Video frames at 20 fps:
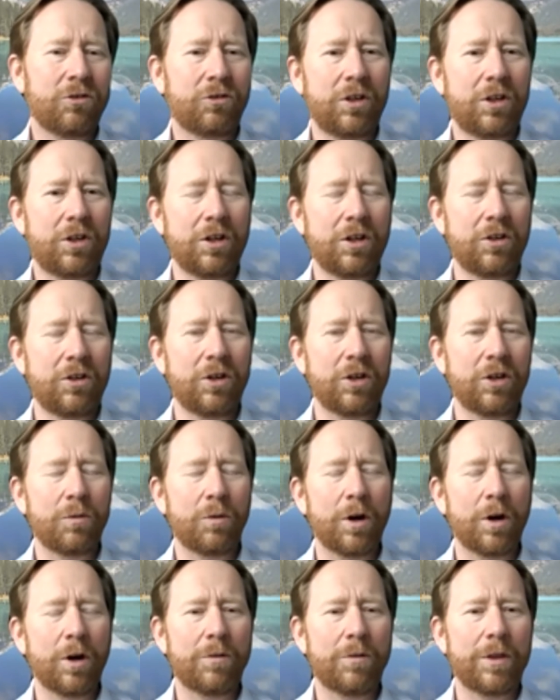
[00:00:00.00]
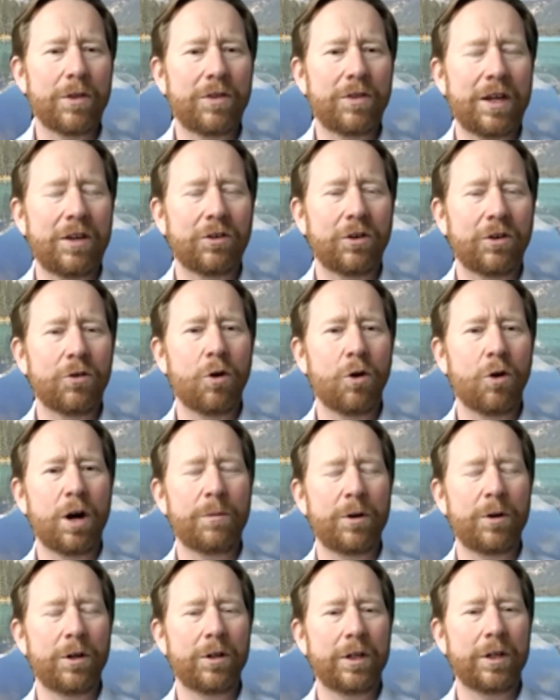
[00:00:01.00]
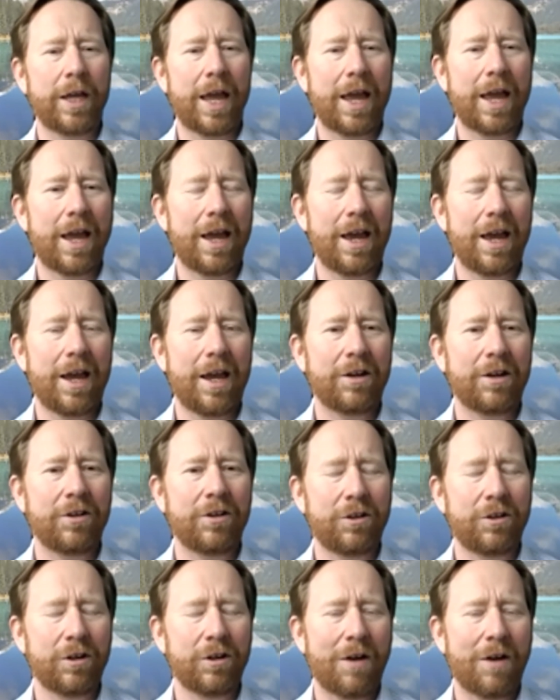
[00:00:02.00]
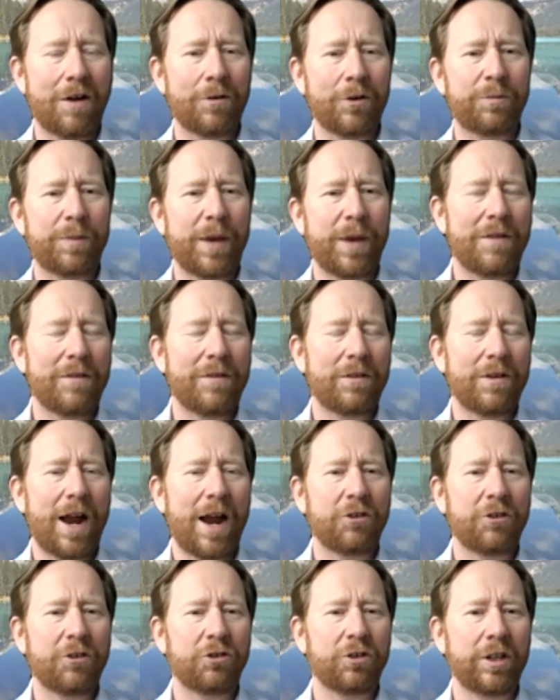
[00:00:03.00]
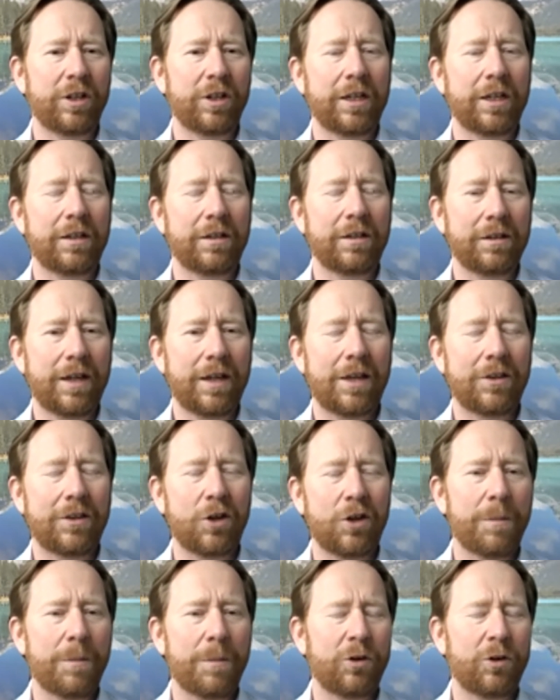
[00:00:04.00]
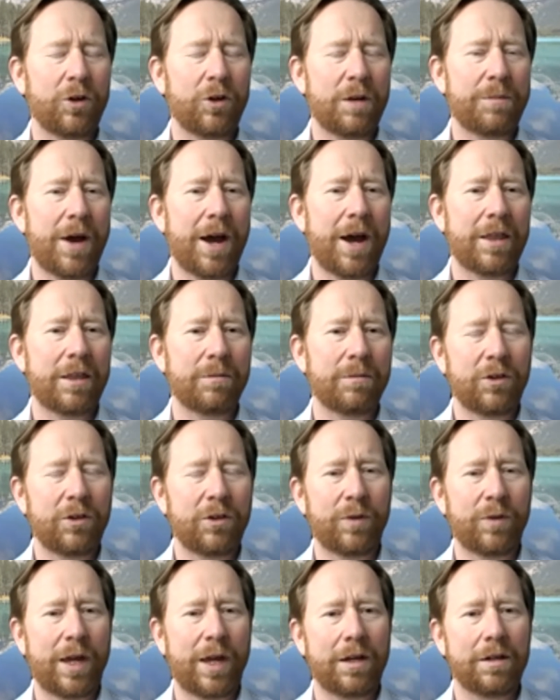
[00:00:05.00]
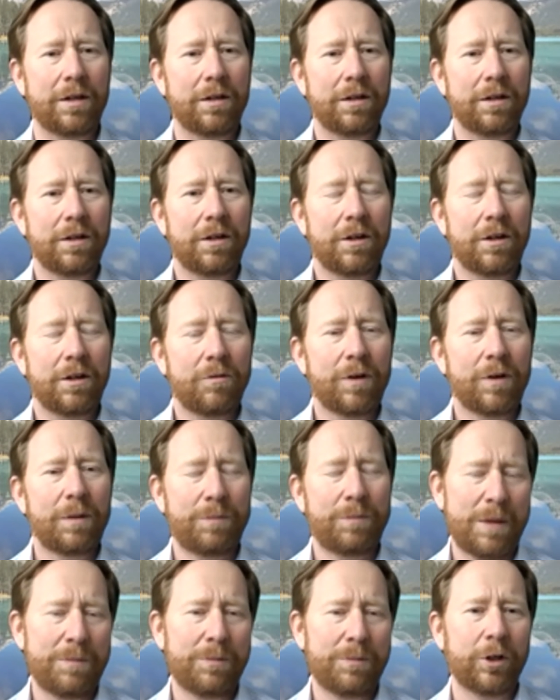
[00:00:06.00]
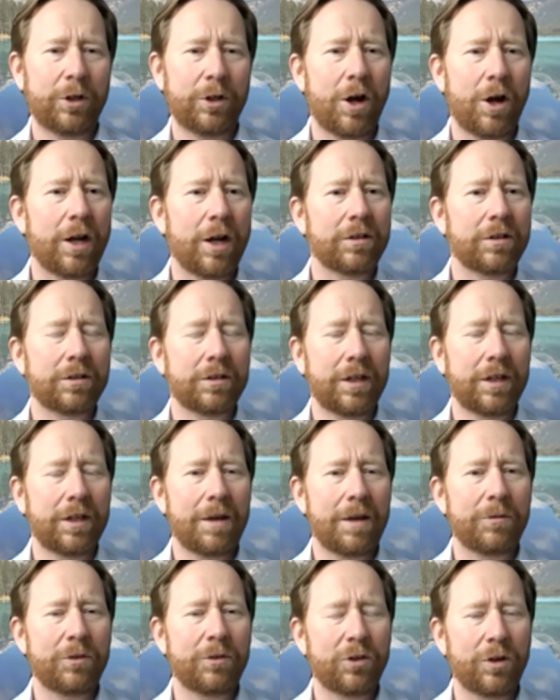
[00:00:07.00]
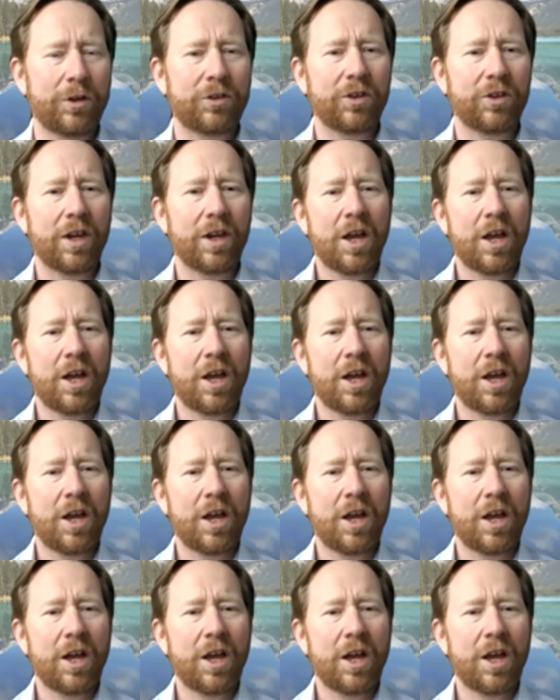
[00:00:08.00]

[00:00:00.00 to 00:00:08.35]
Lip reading: you do your work when things are normal and everyone's behaving rationally, and the opportunity to buy them is when people are not. So it's